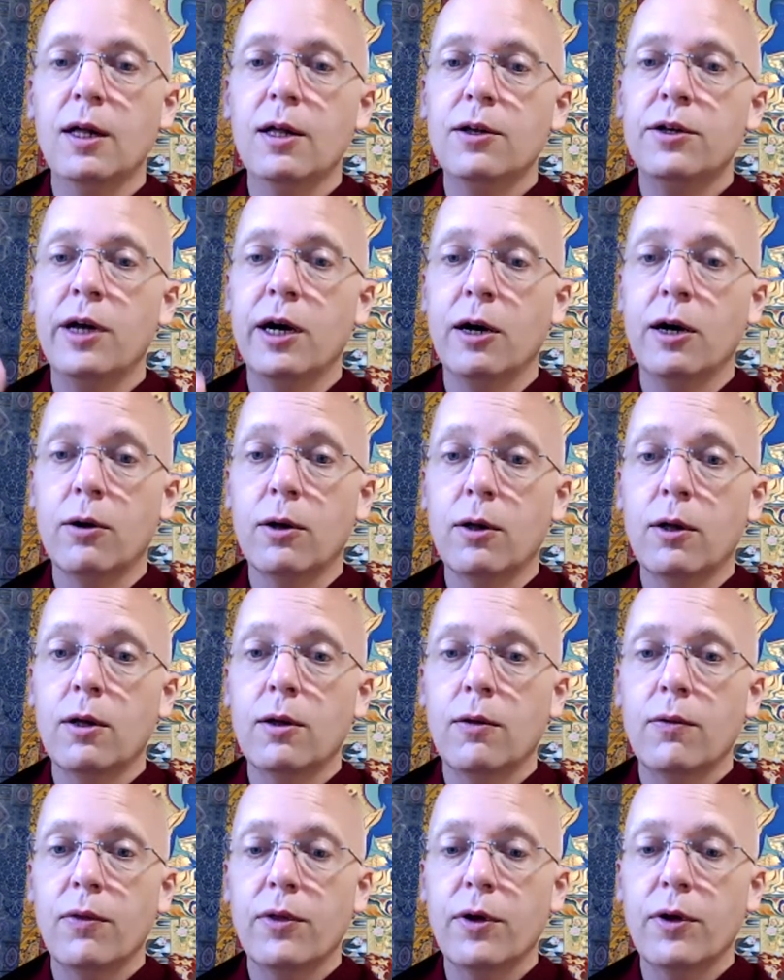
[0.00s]
Now,
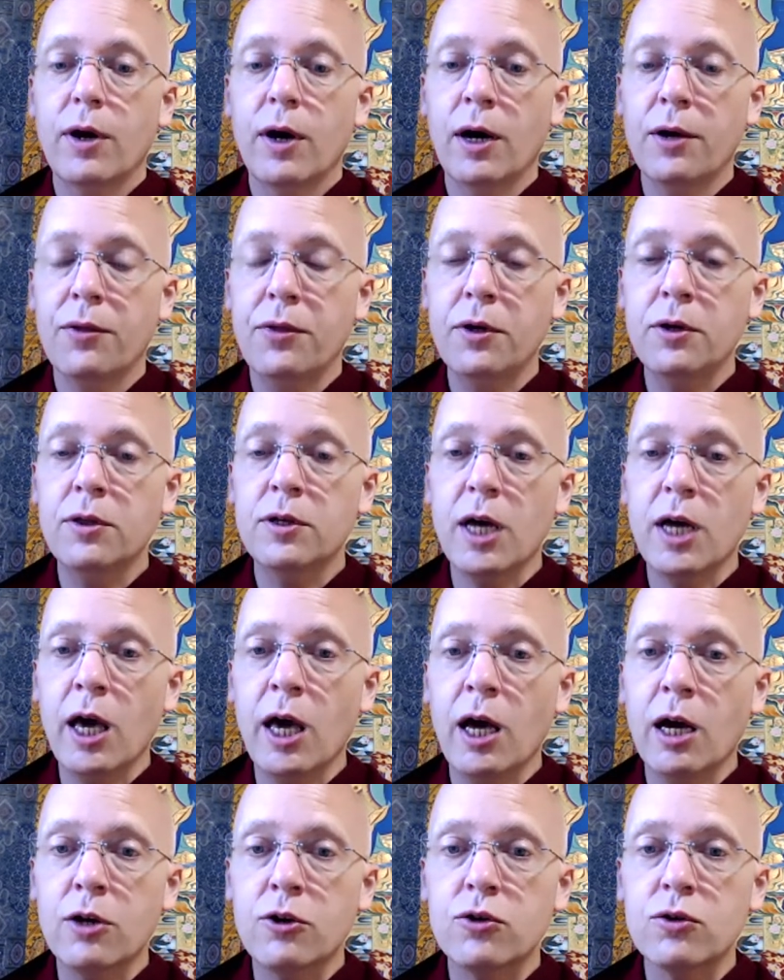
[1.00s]
I think that
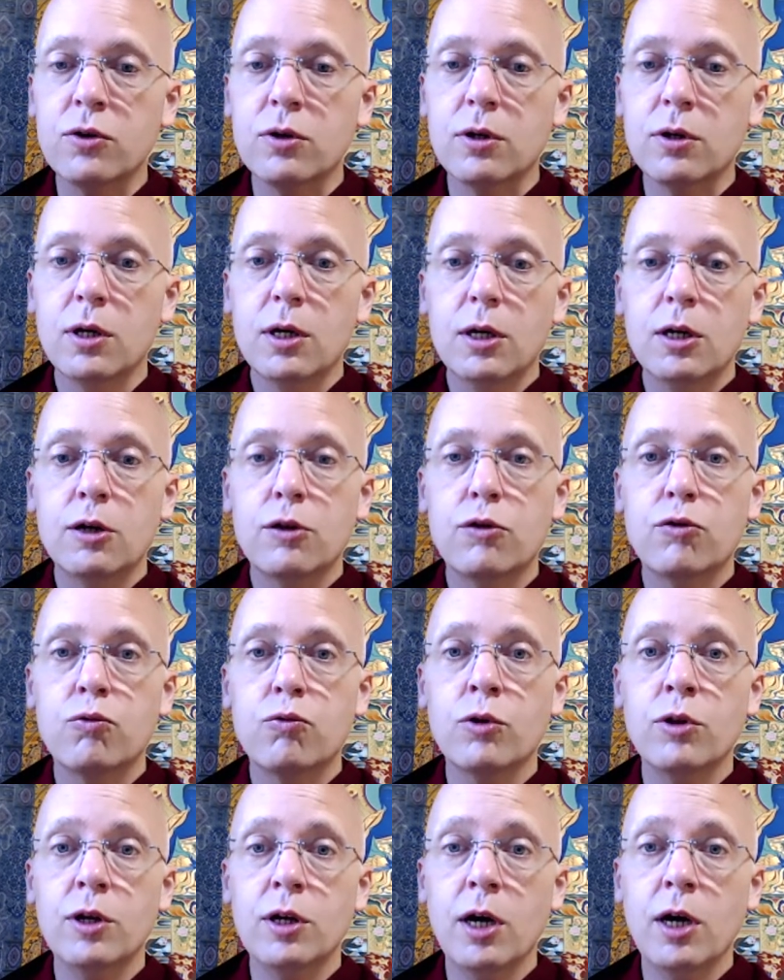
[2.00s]
actually it's
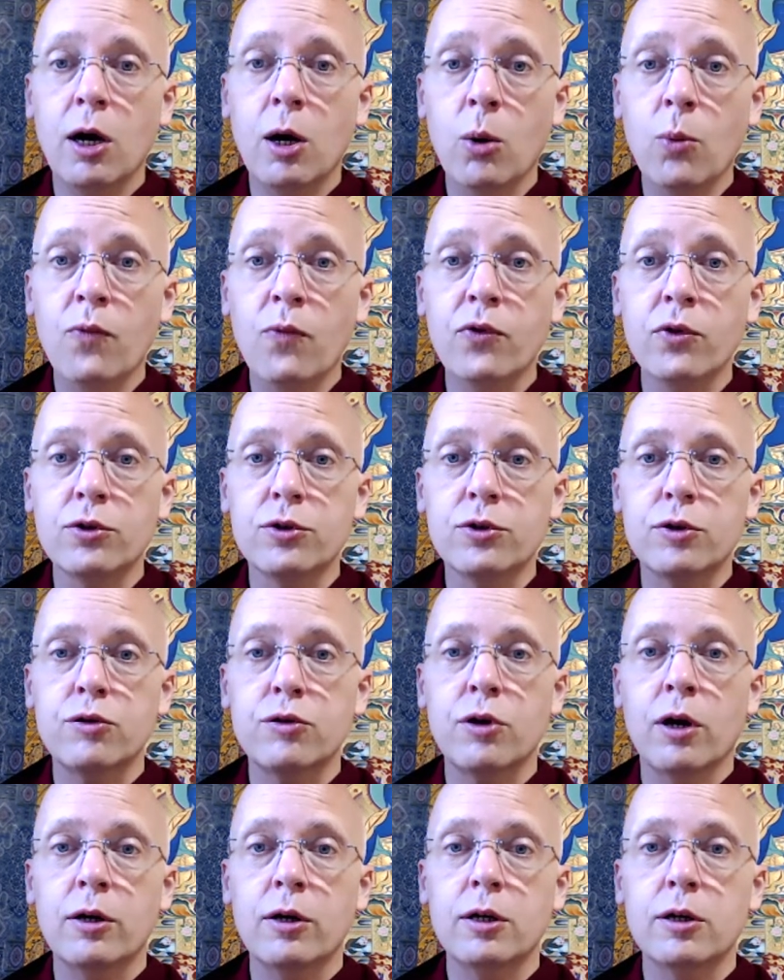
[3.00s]
really helpful to
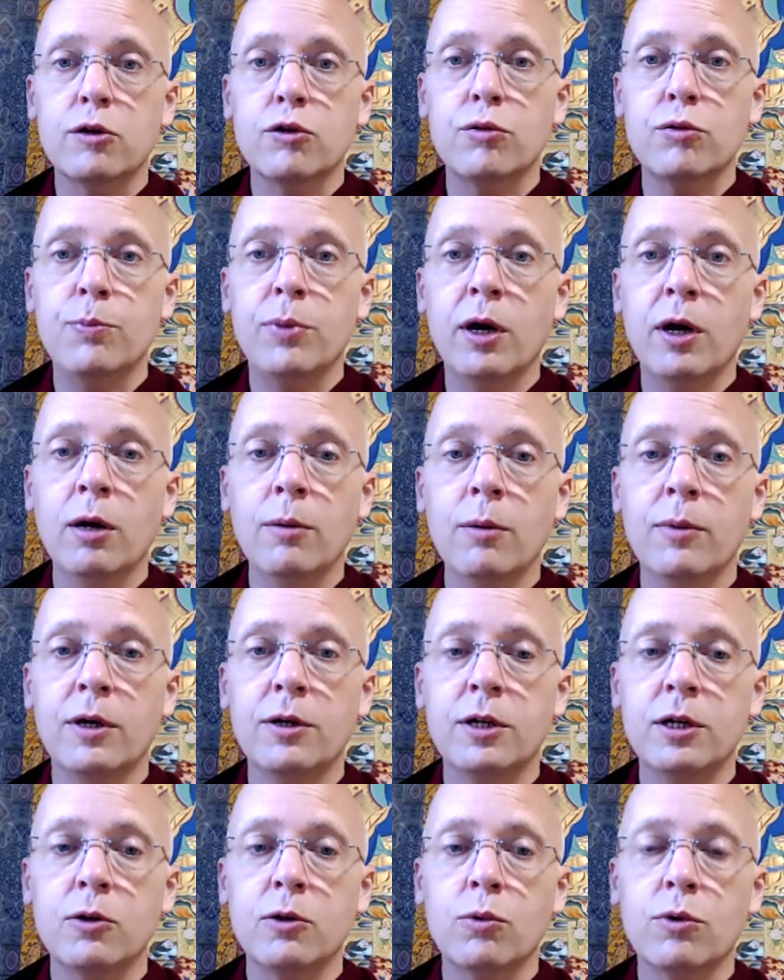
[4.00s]
start
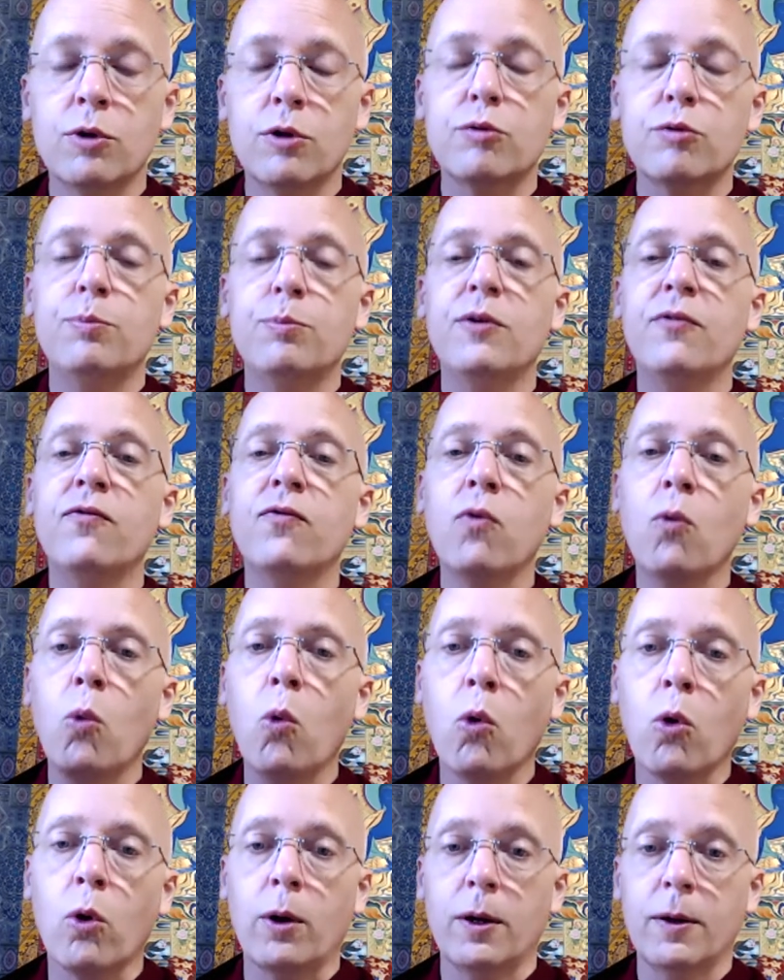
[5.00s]
experimenting with this
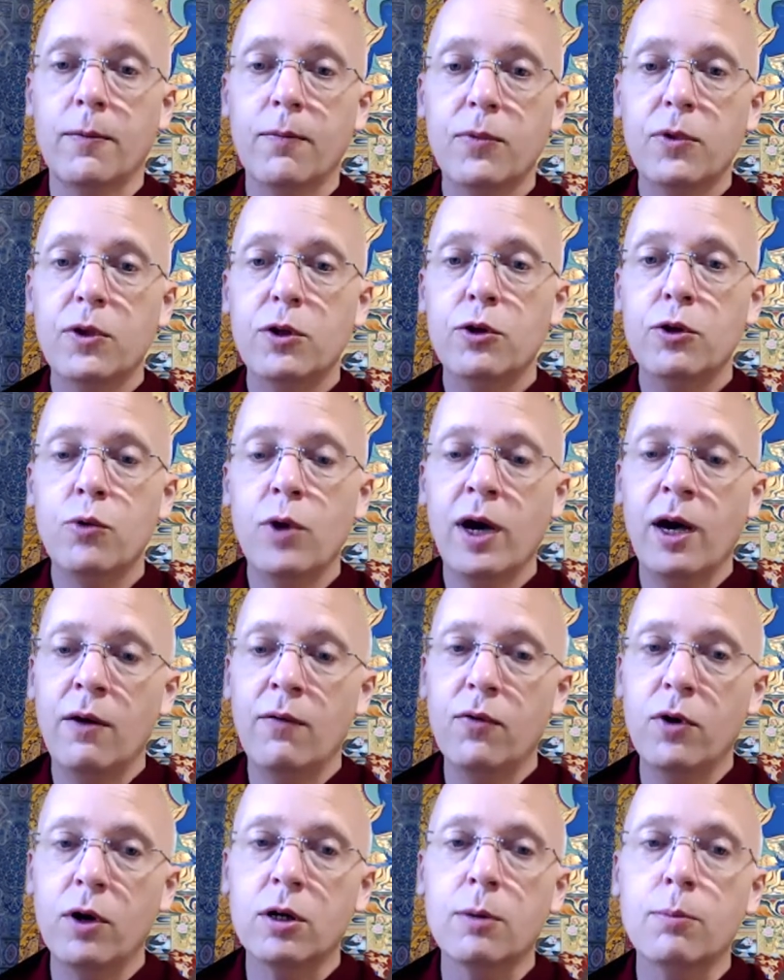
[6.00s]
before you
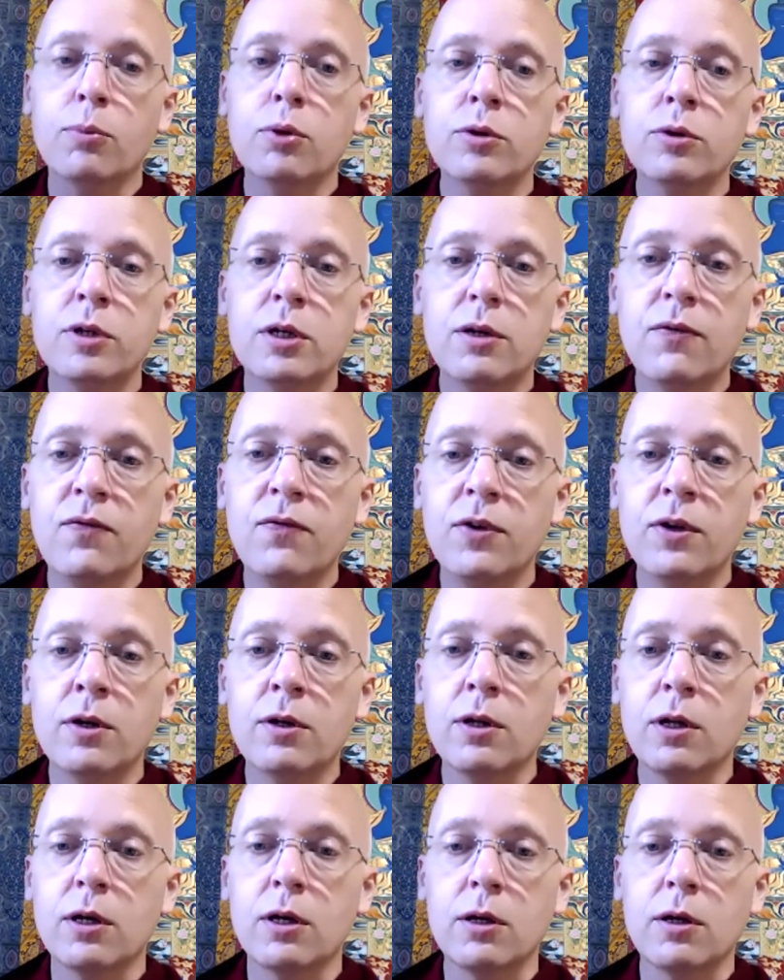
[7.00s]
have a complete
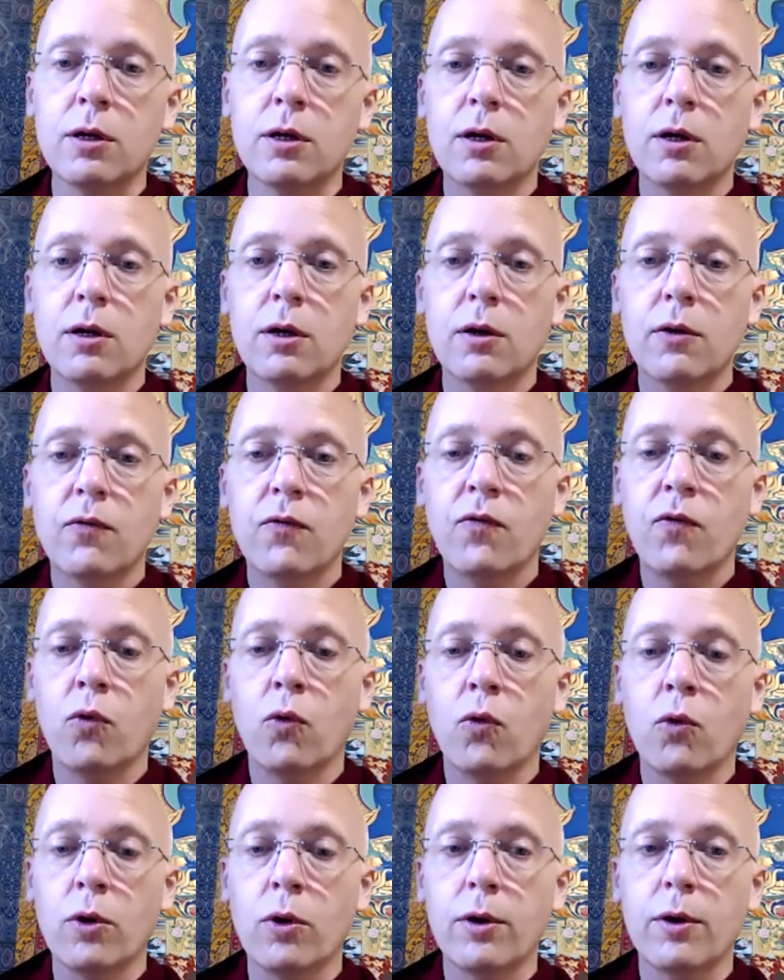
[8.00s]
feeling
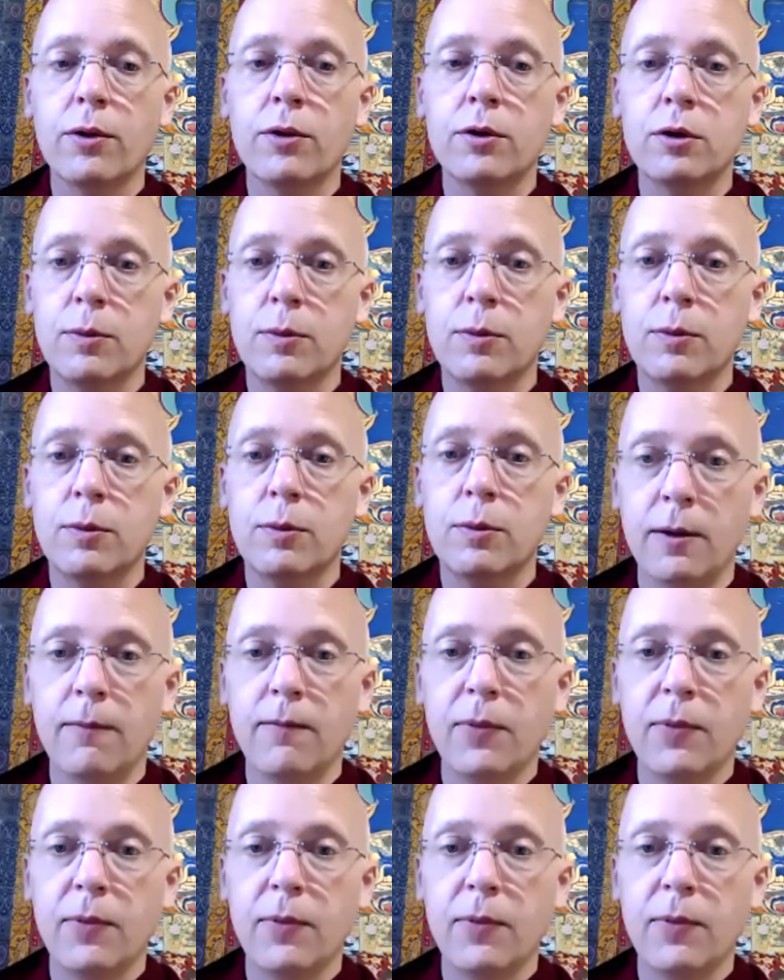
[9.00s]
for the Tibetan.